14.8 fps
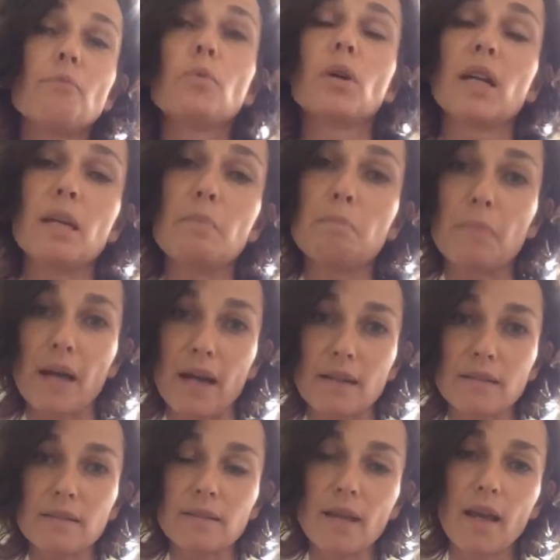more
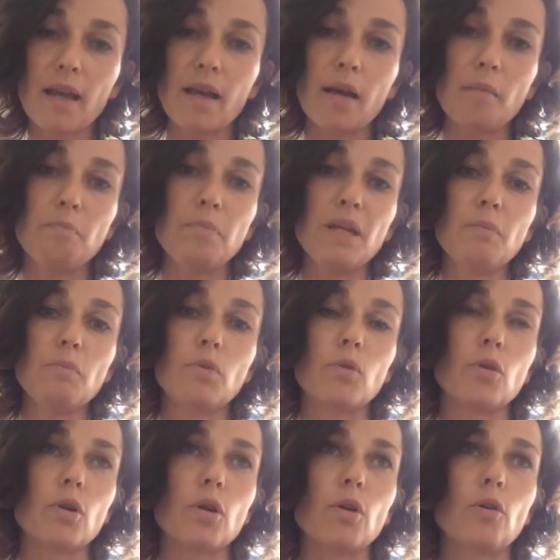impact, be
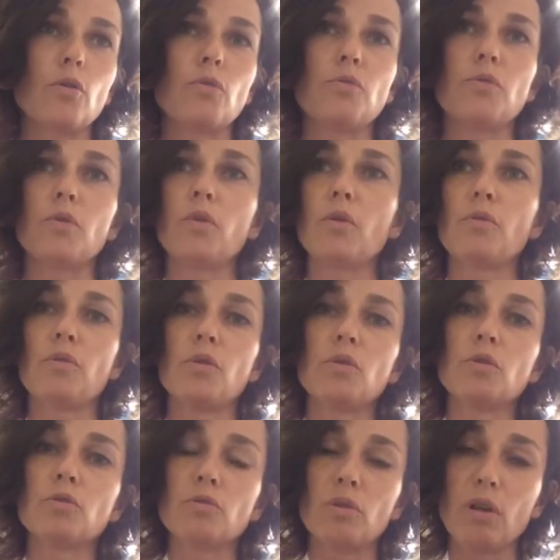more of who
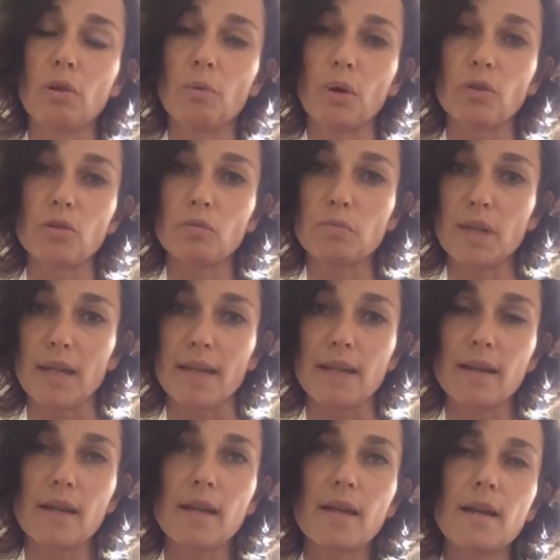you truly want to be.
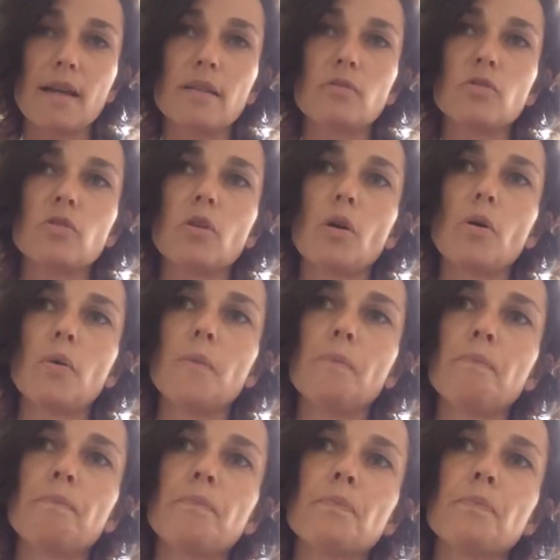And so